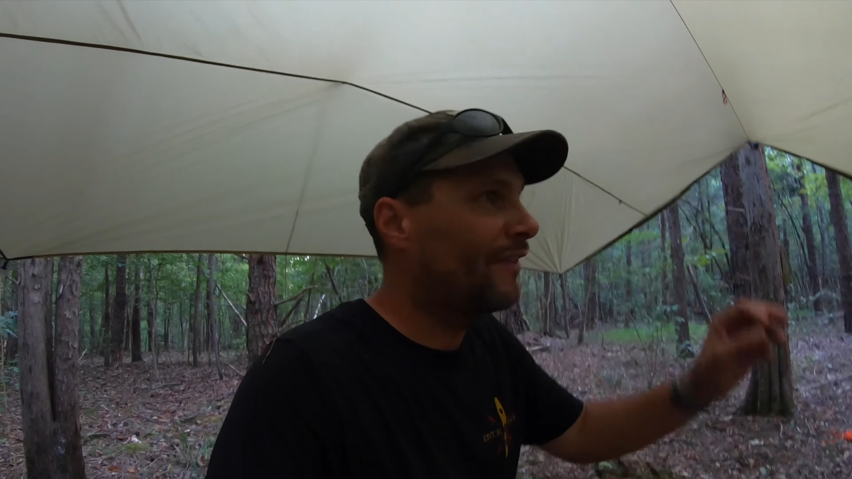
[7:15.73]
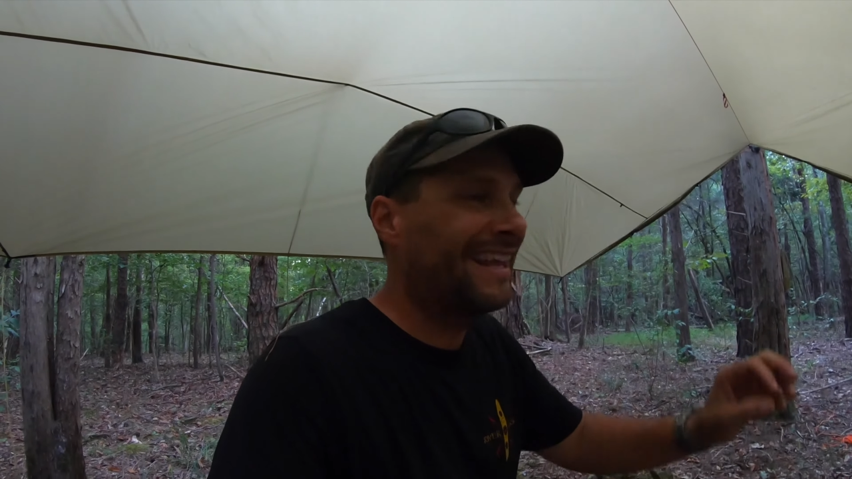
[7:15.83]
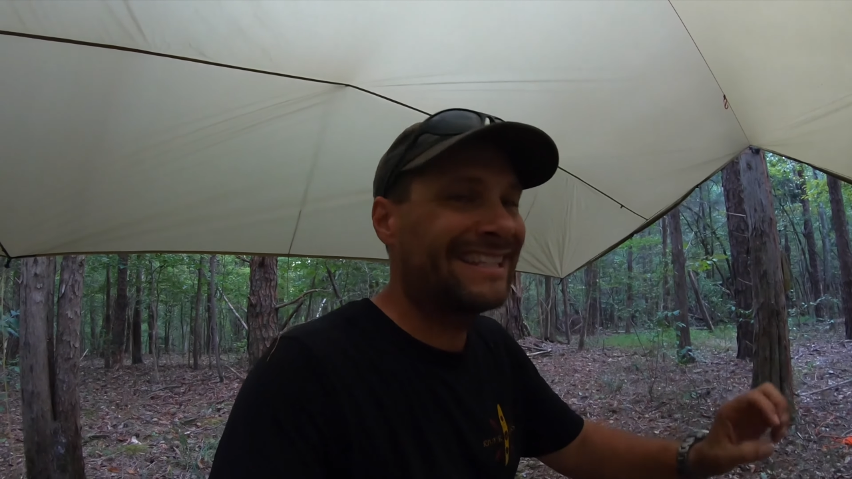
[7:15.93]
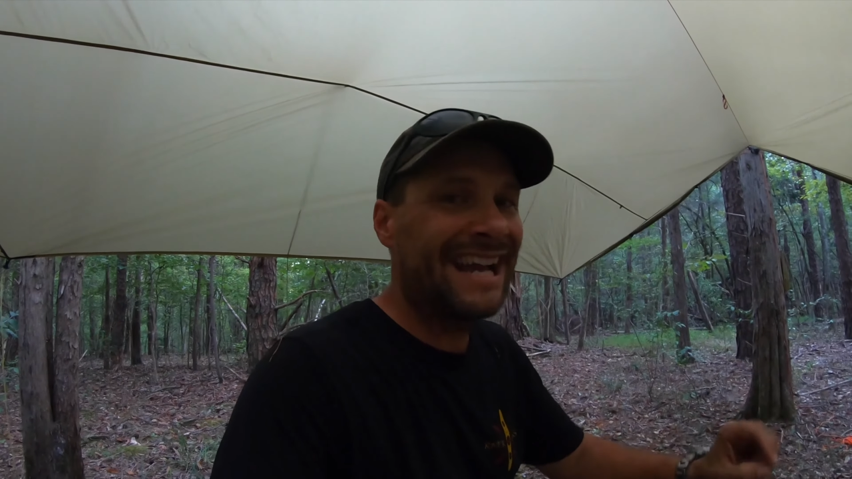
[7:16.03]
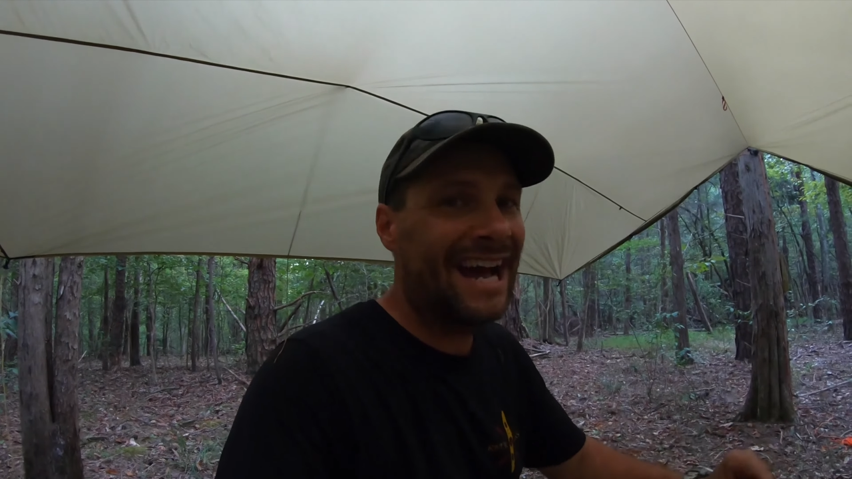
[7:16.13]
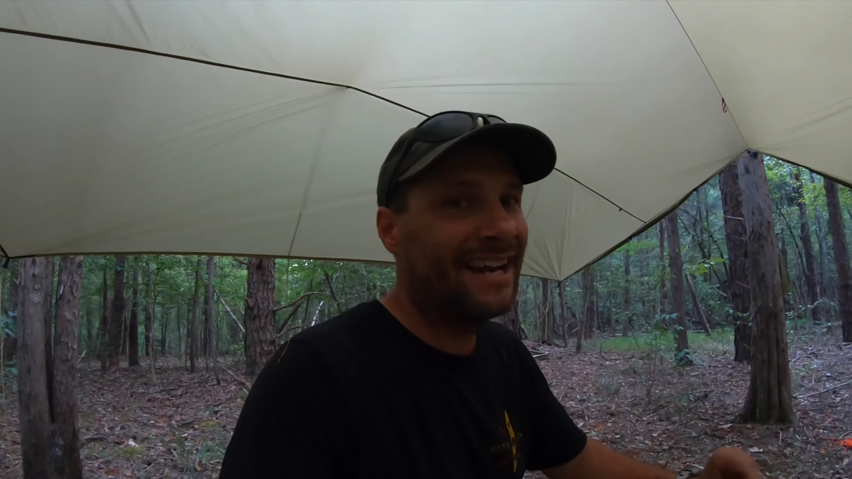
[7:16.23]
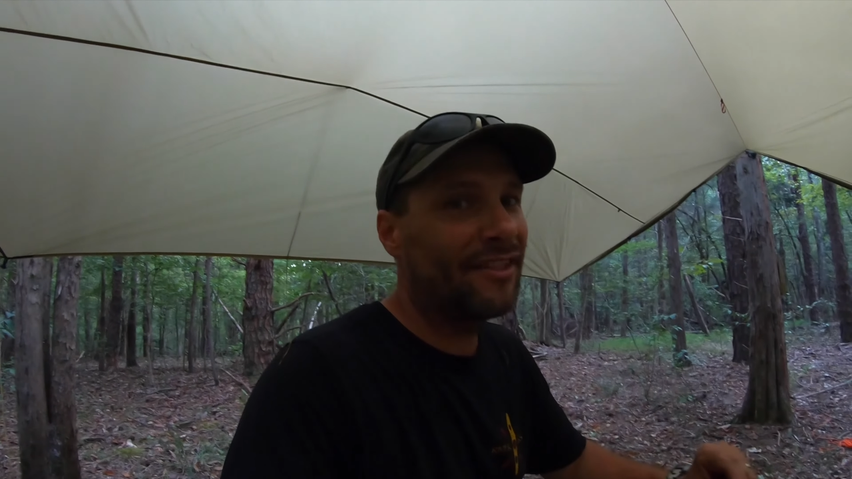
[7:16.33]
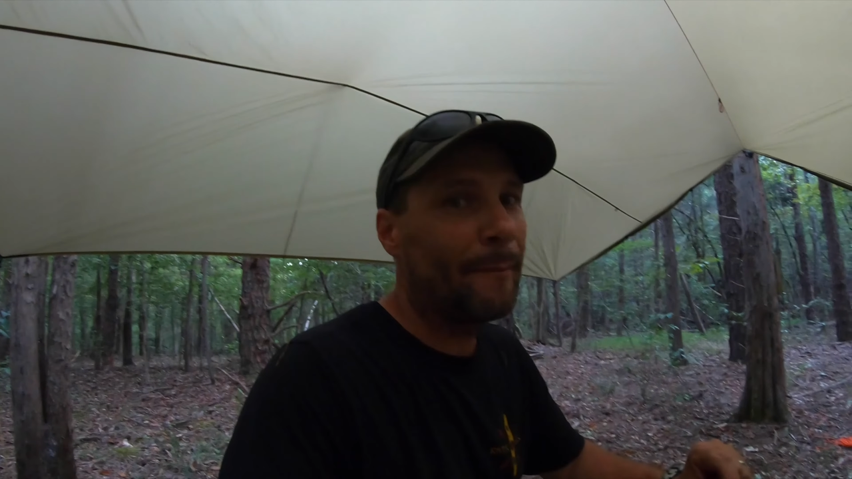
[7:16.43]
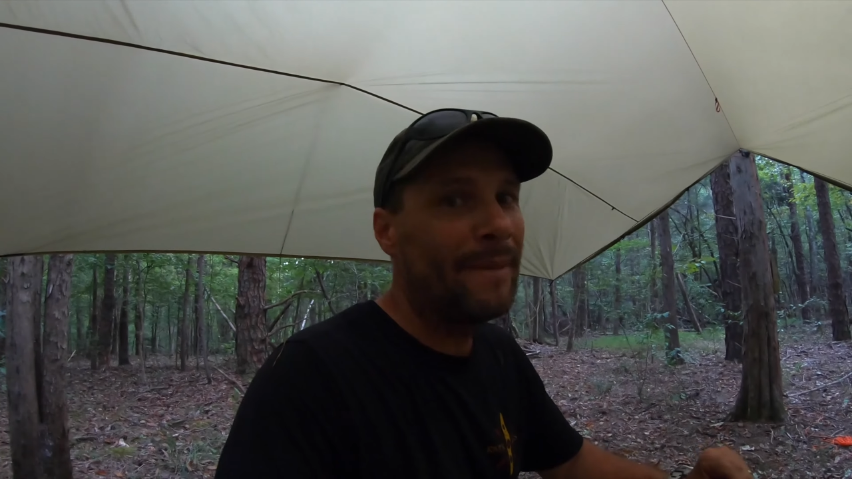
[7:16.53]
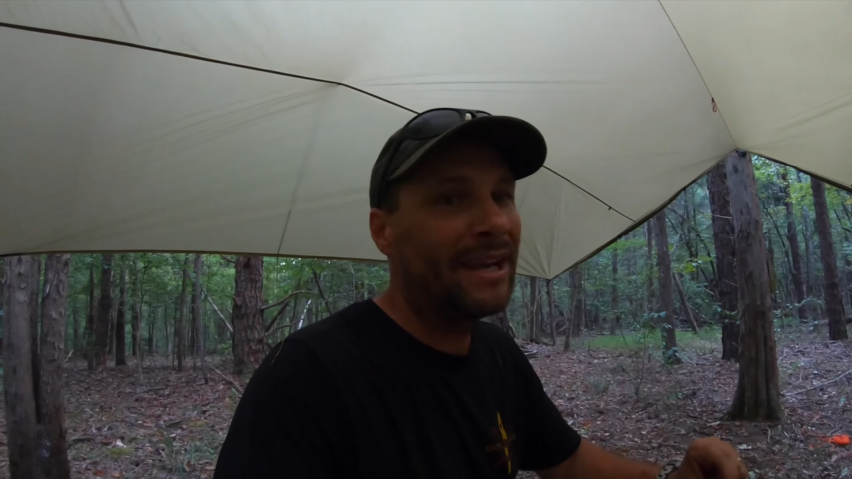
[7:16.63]
that's kind of
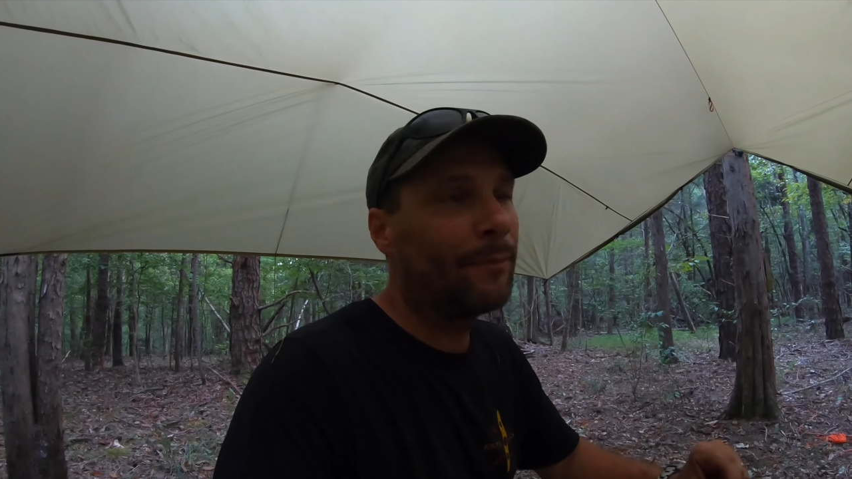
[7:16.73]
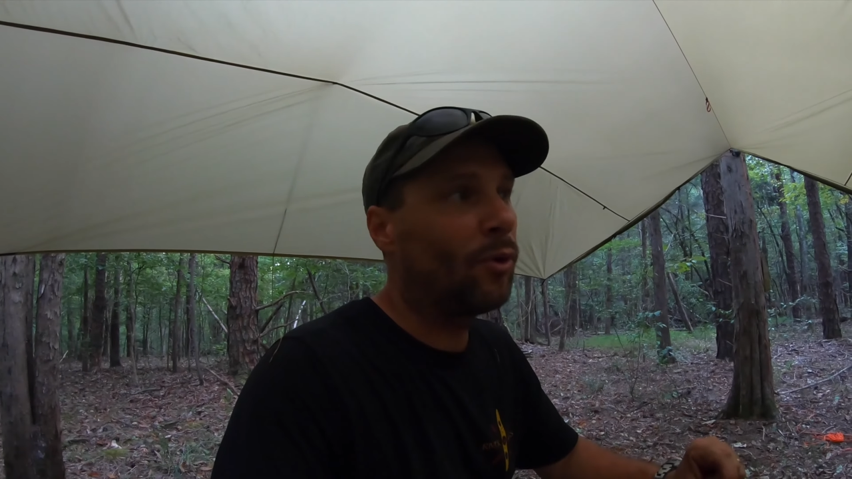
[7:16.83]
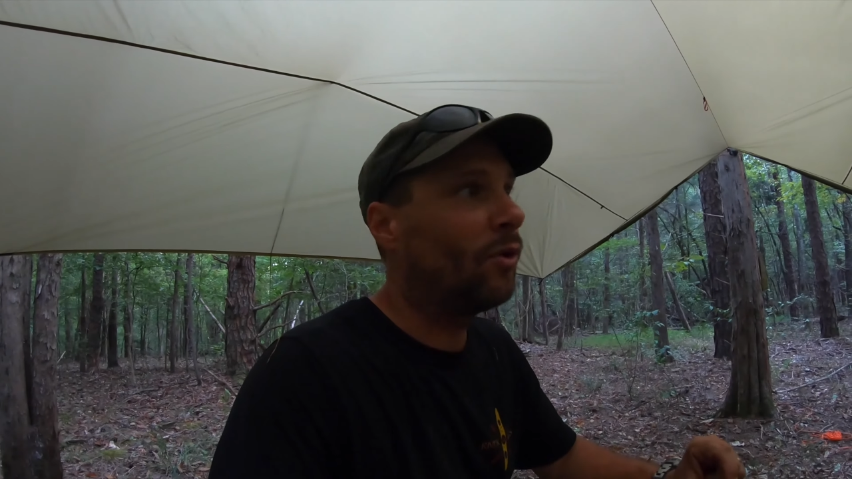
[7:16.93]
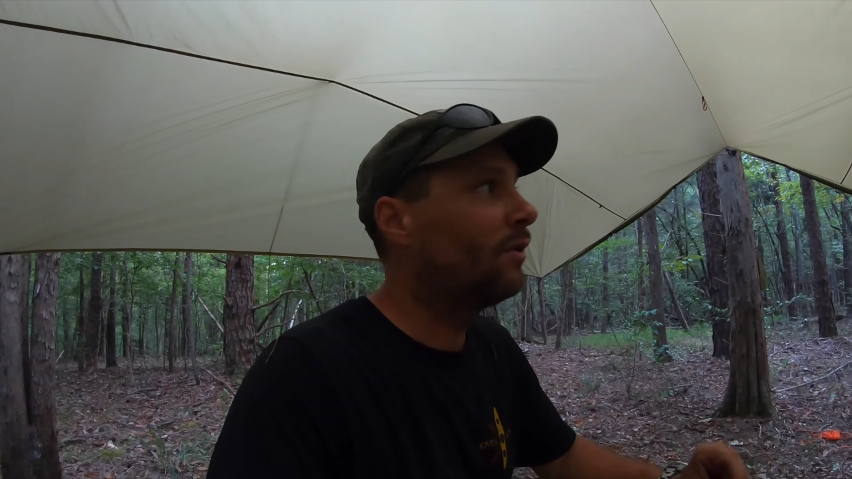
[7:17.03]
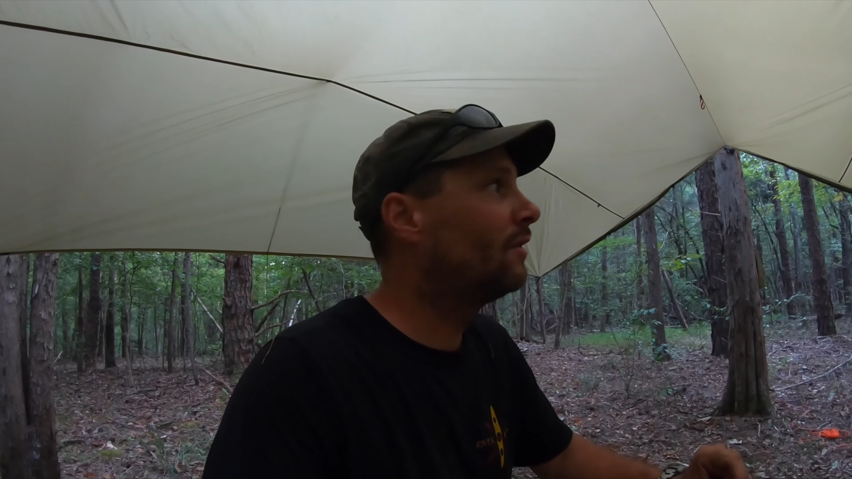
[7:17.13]
the minimal